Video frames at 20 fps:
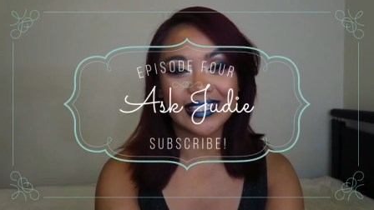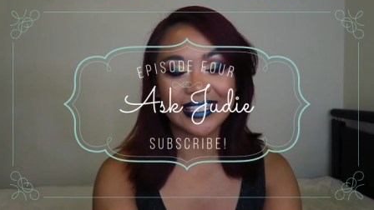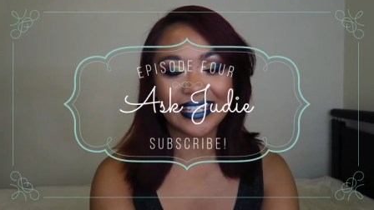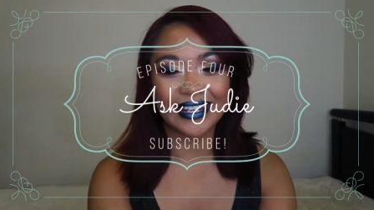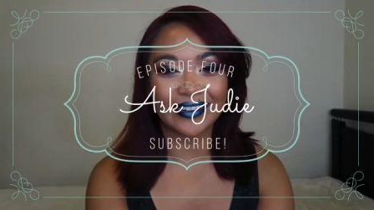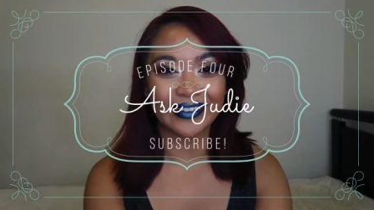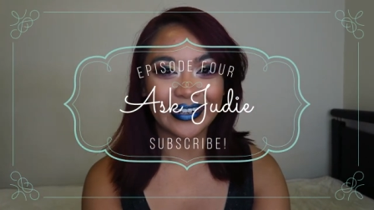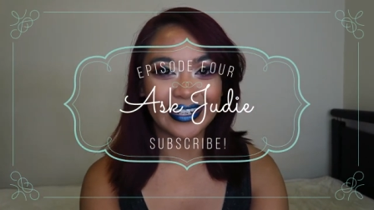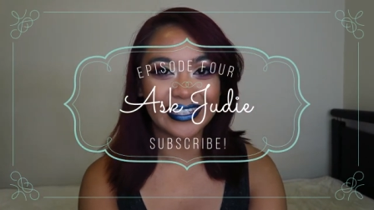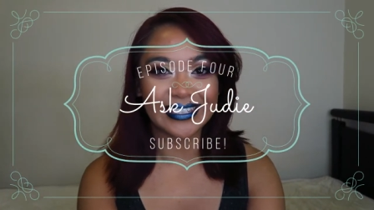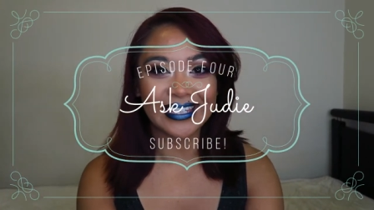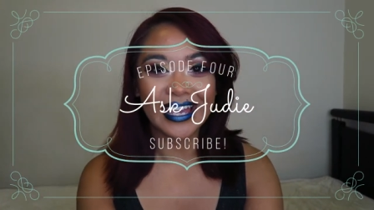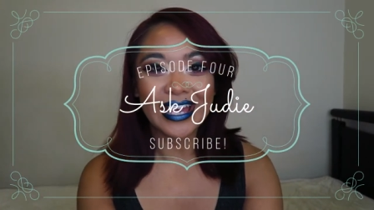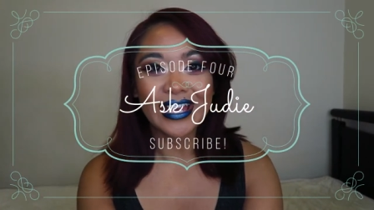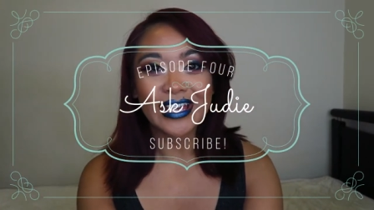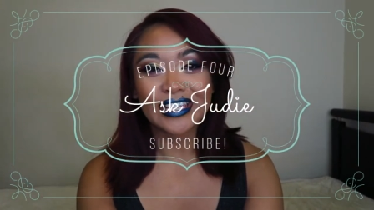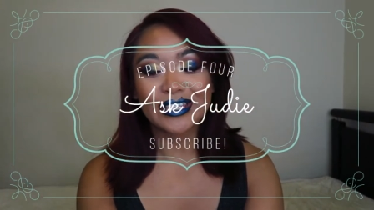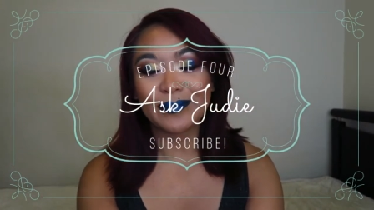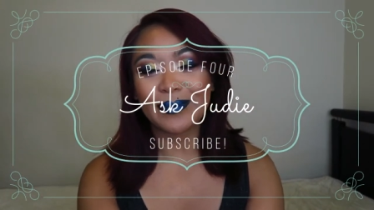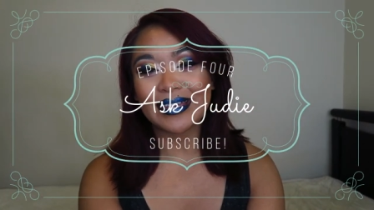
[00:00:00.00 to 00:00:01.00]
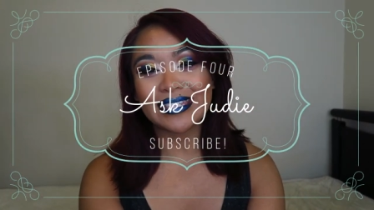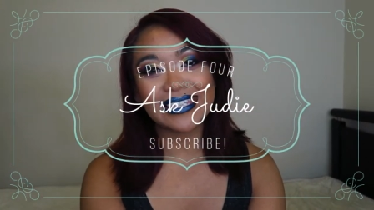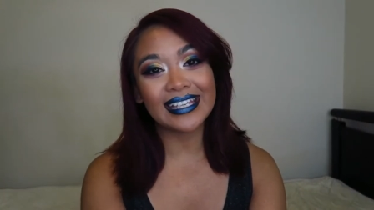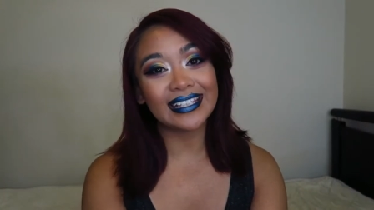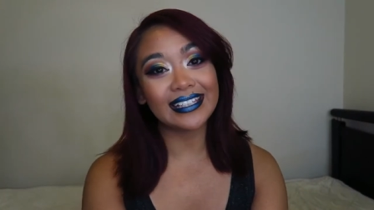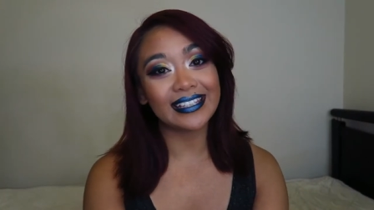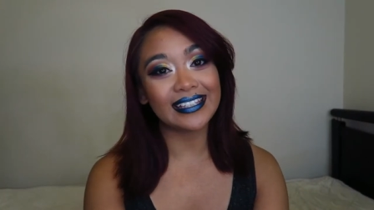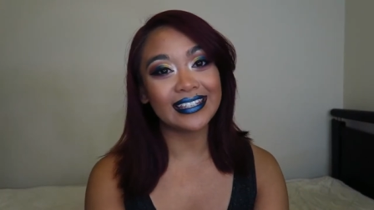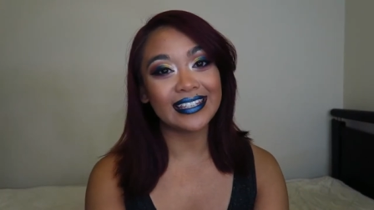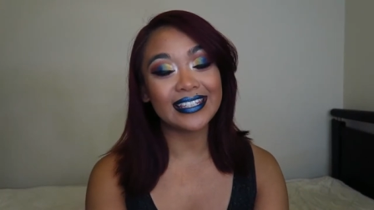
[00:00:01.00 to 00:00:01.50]
series. So
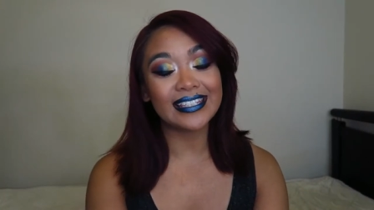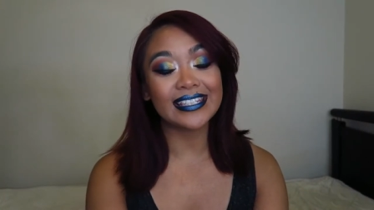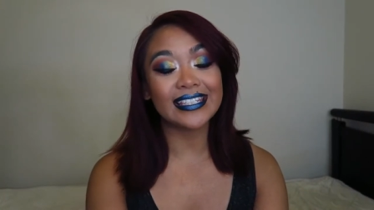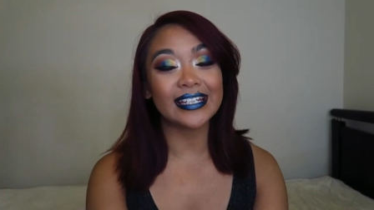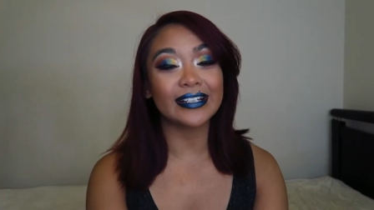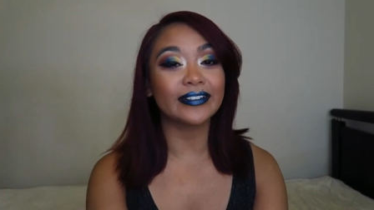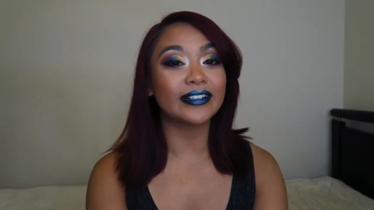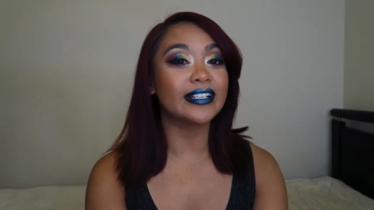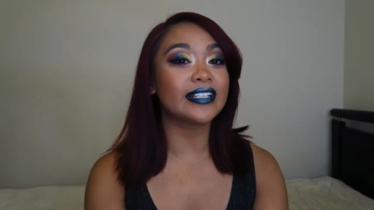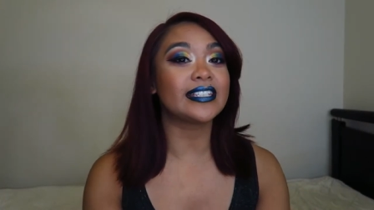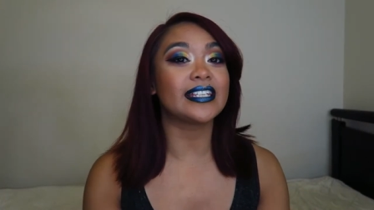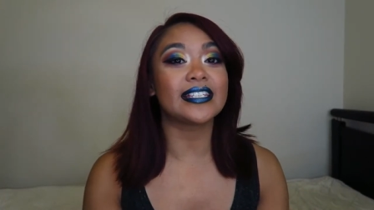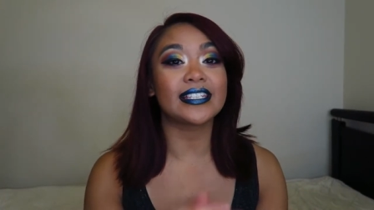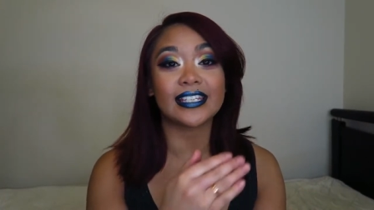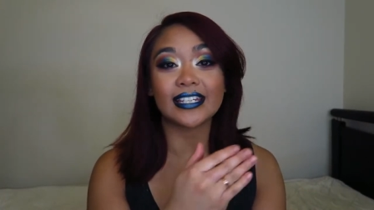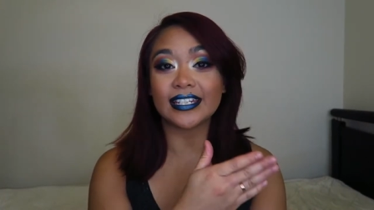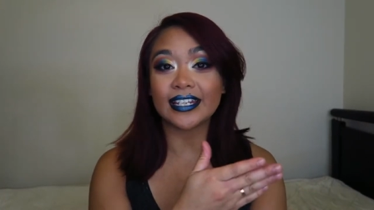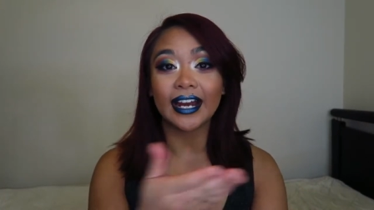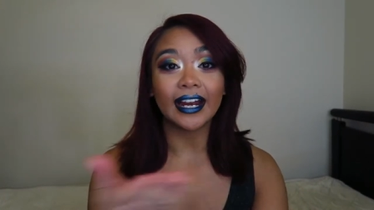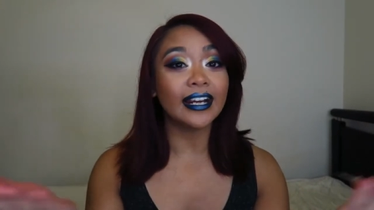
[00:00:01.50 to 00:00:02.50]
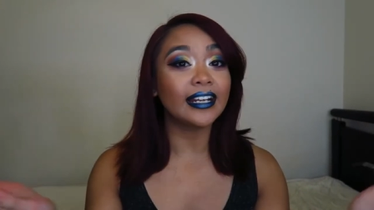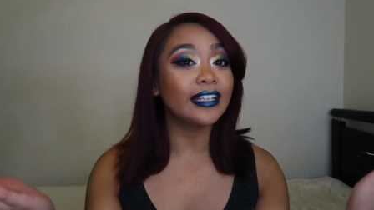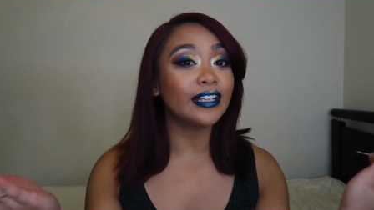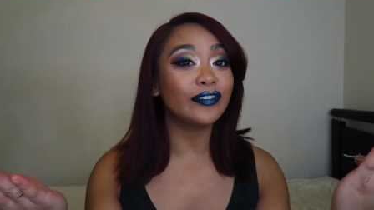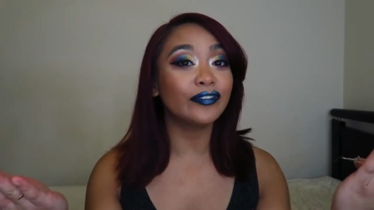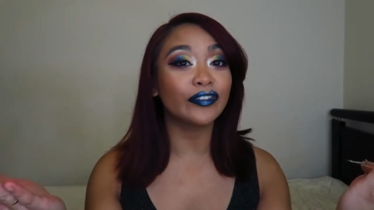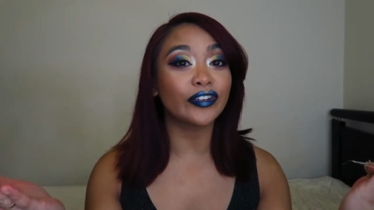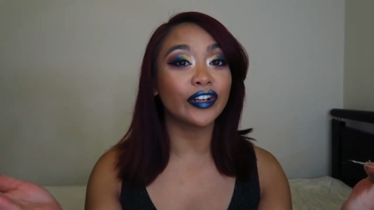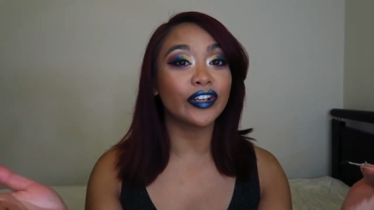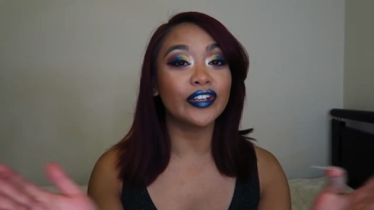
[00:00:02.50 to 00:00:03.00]
basically this series is
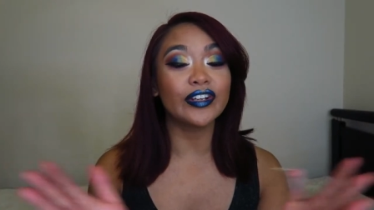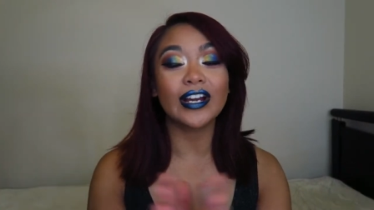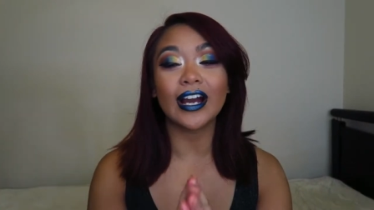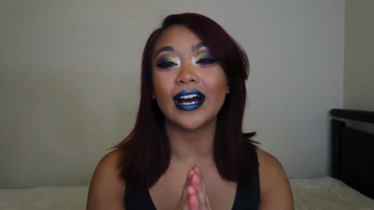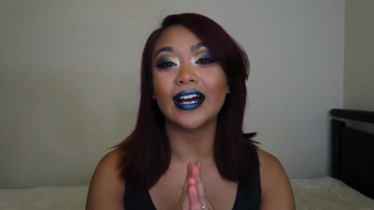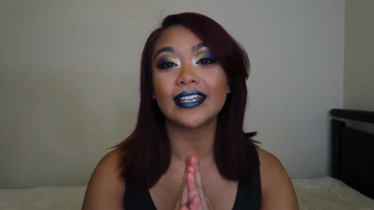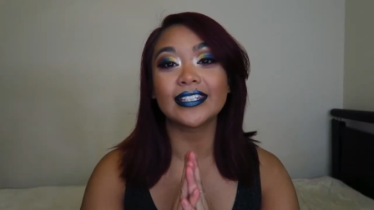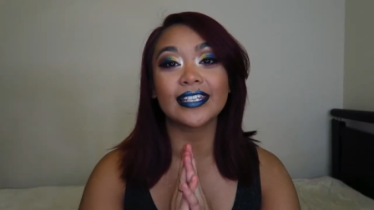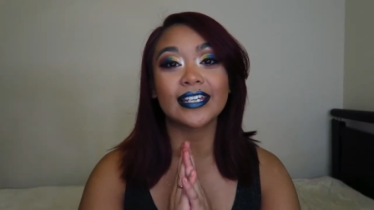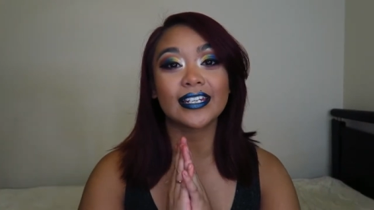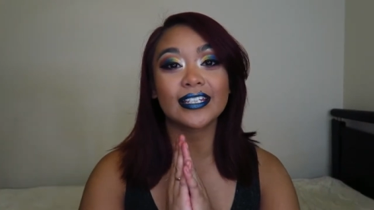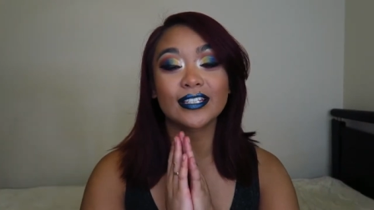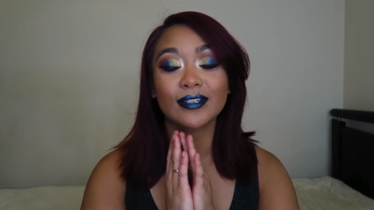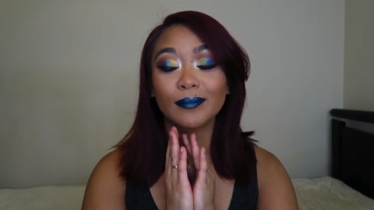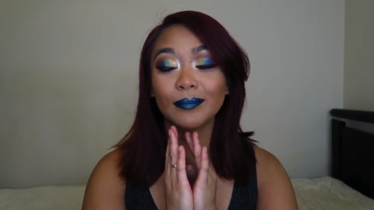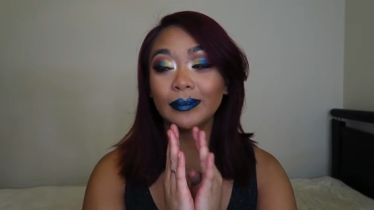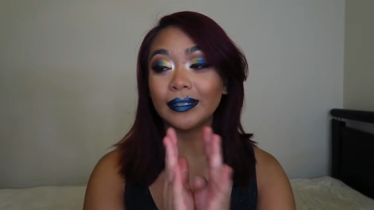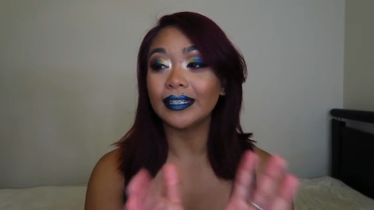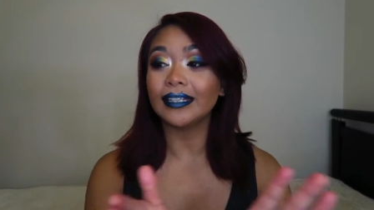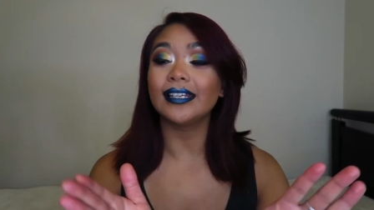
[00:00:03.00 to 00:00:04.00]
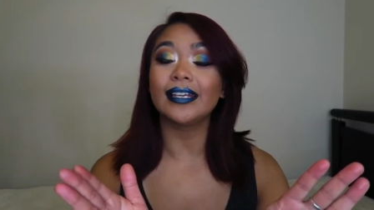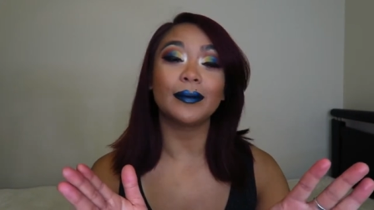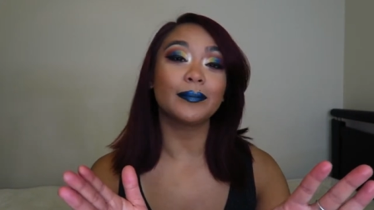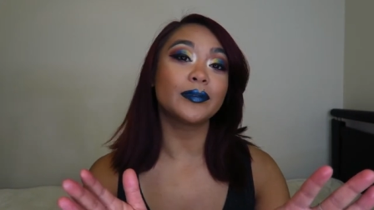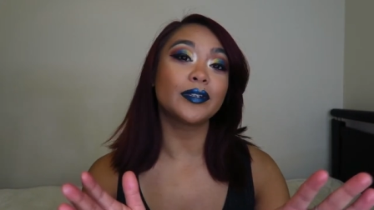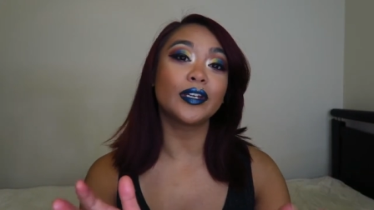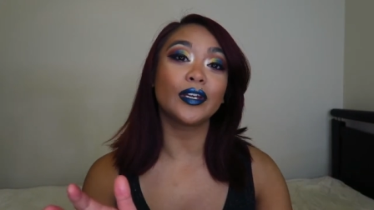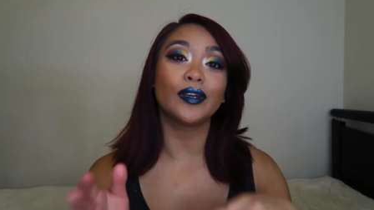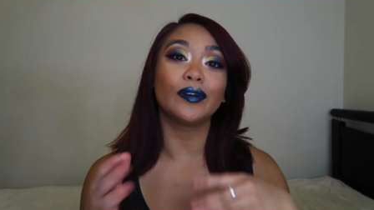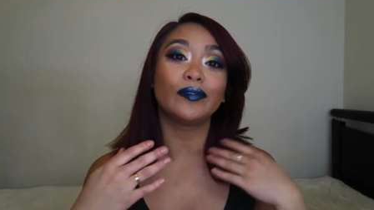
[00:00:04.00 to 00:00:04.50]
entirely for you guys. It is completely up
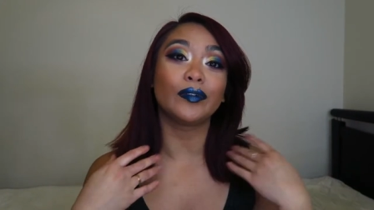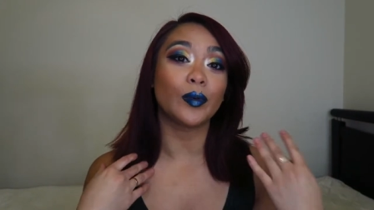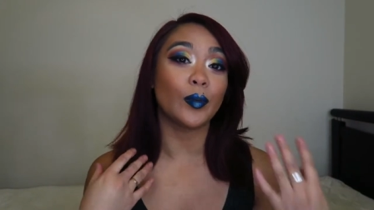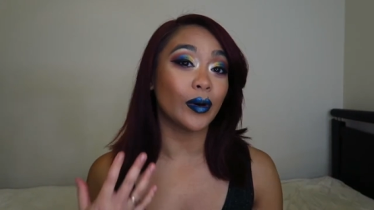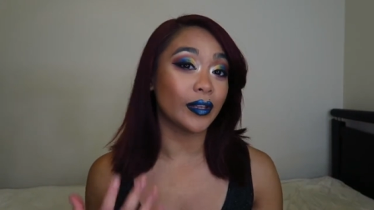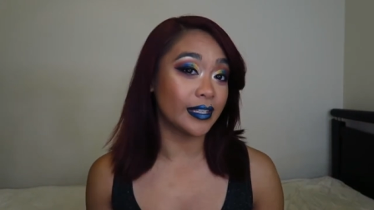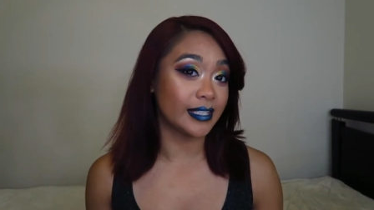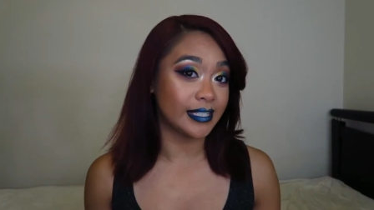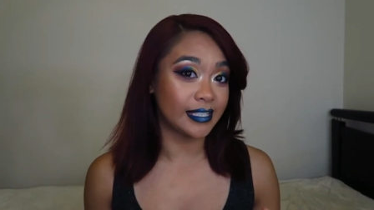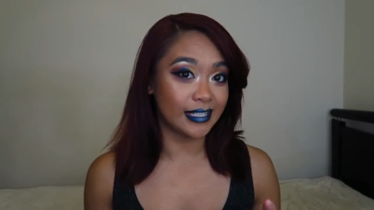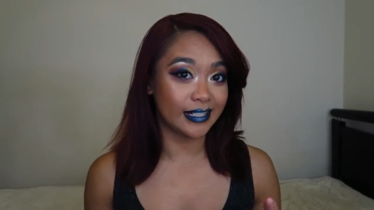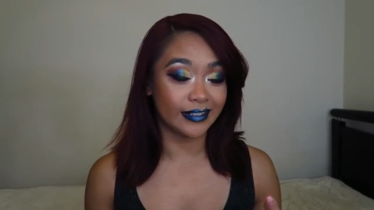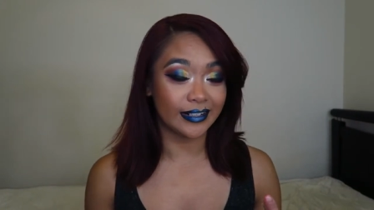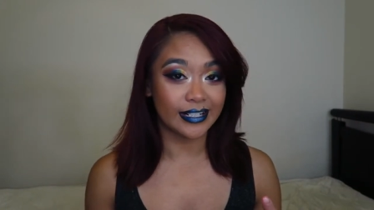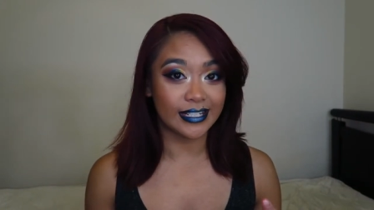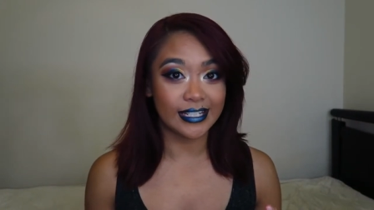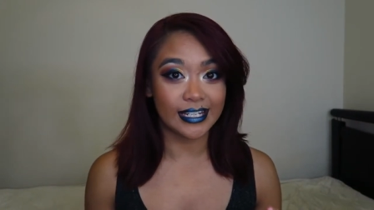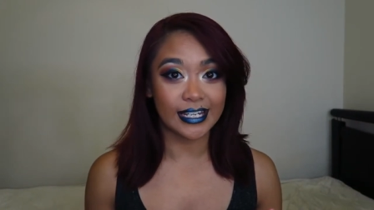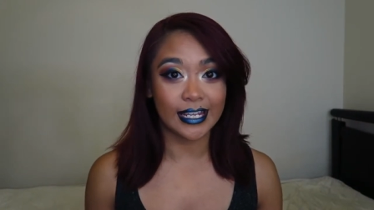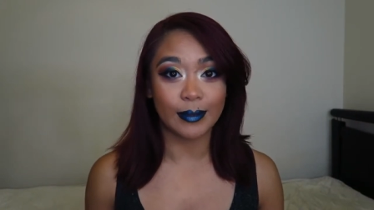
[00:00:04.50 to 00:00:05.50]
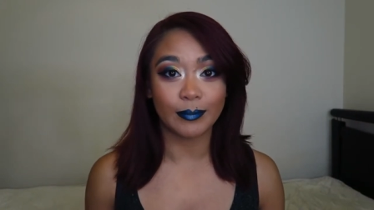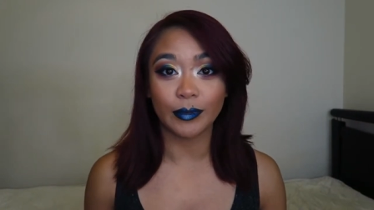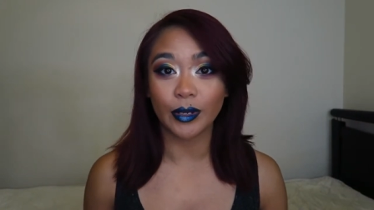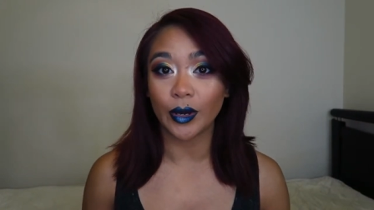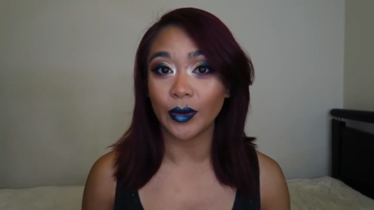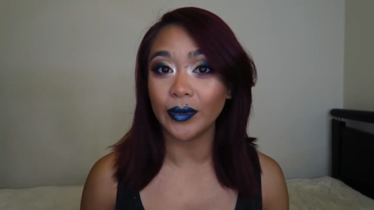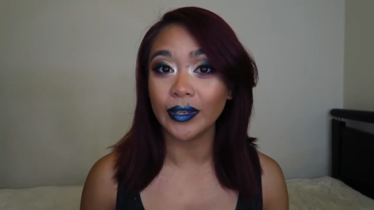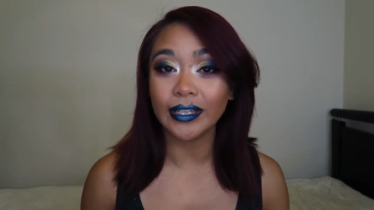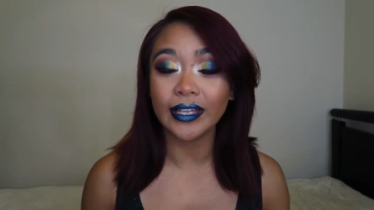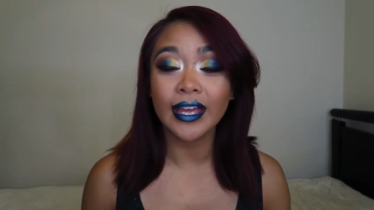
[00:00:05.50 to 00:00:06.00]
to you if you want this series to keep
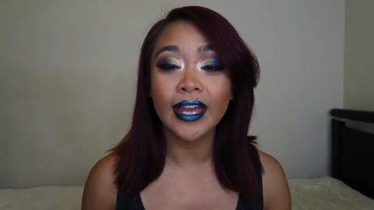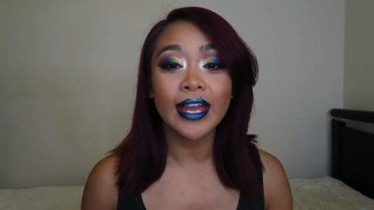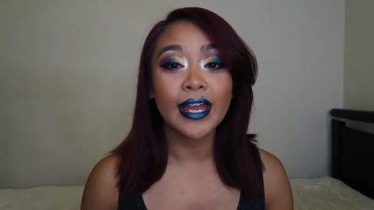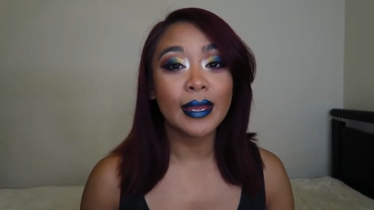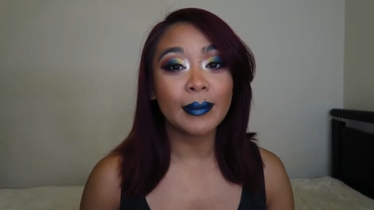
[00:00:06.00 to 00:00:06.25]
going.